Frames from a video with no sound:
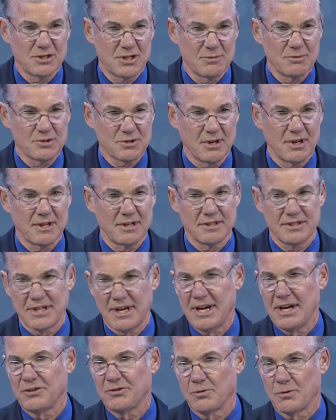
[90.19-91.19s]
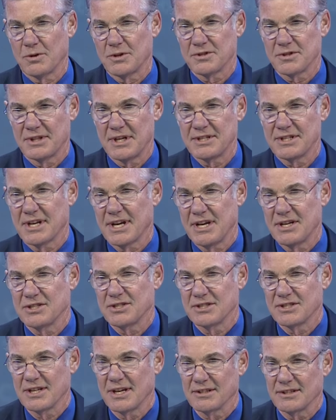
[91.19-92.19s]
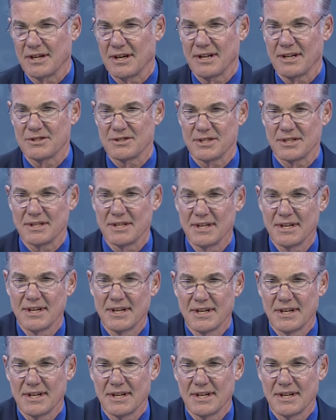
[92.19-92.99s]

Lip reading: She was on a task force on education technology.